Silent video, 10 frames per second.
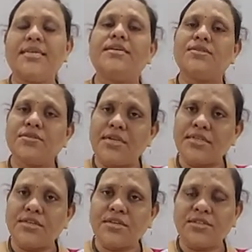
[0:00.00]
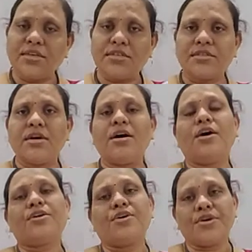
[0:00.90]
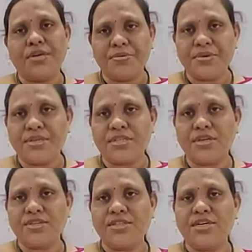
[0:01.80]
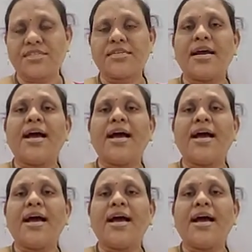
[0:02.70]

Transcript: resonance structures or contributing structures,